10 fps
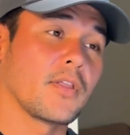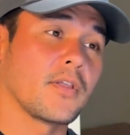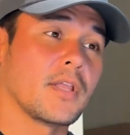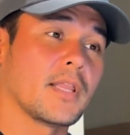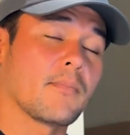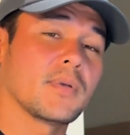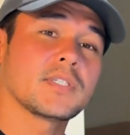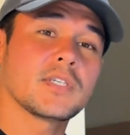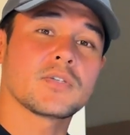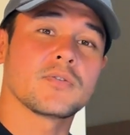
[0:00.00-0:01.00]
in that
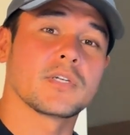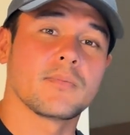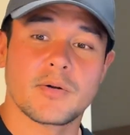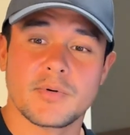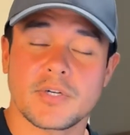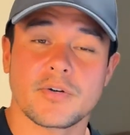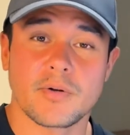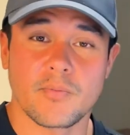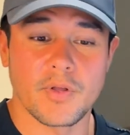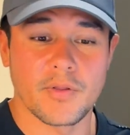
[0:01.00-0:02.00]
business or is there a better
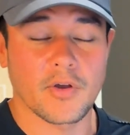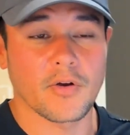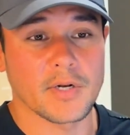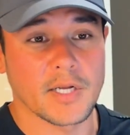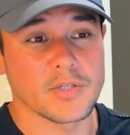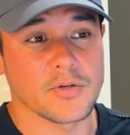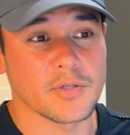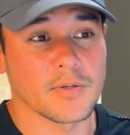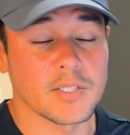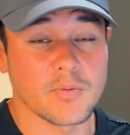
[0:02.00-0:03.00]
return with current
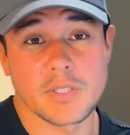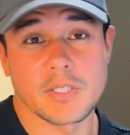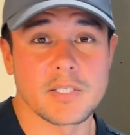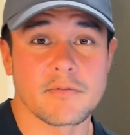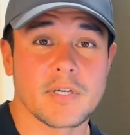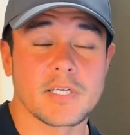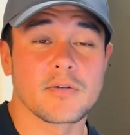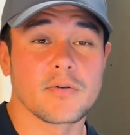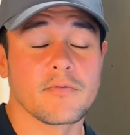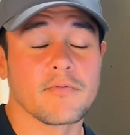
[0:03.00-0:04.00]
interest rates, riskless
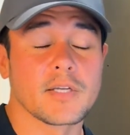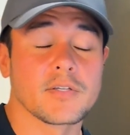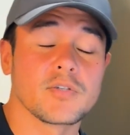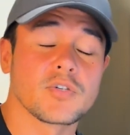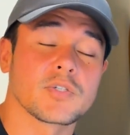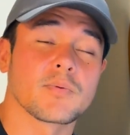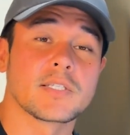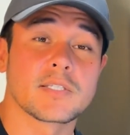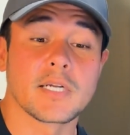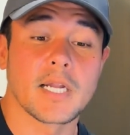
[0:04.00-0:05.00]
in interest
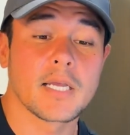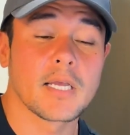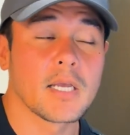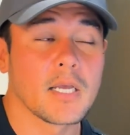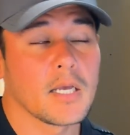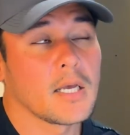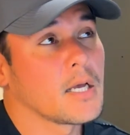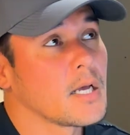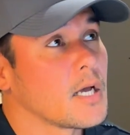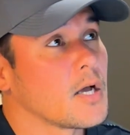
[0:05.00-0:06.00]
rates today?
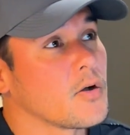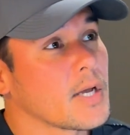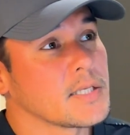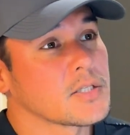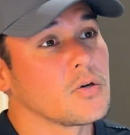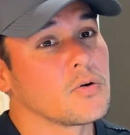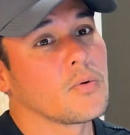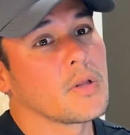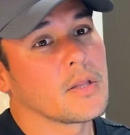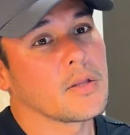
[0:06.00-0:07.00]
Okay,
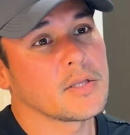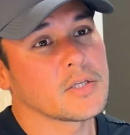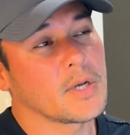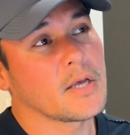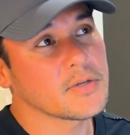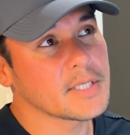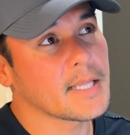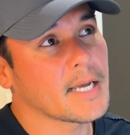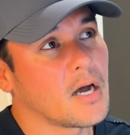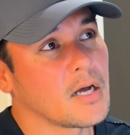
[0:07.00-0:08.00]
so so we understand
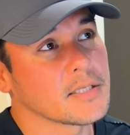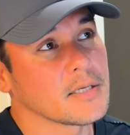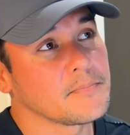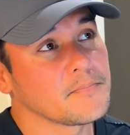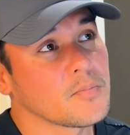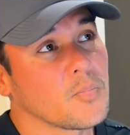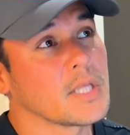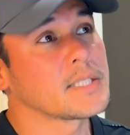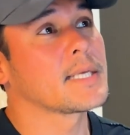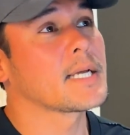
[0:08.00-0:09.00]
that concept well,
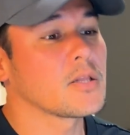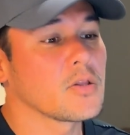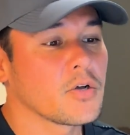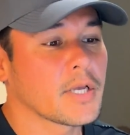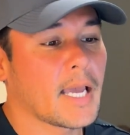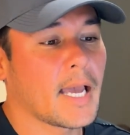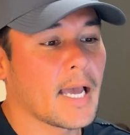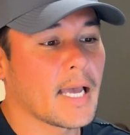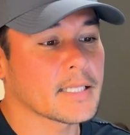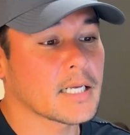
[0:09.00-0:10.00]
let's take a look
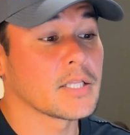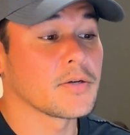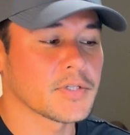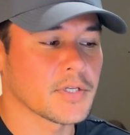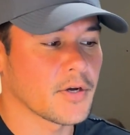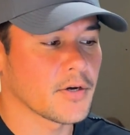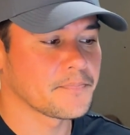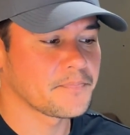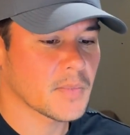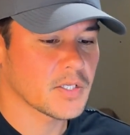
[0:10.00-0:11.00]
at Clear Secure.
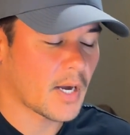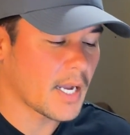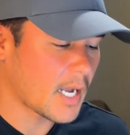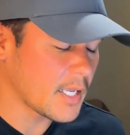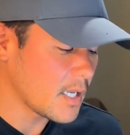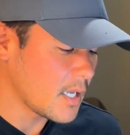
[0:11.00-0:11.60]
So I, I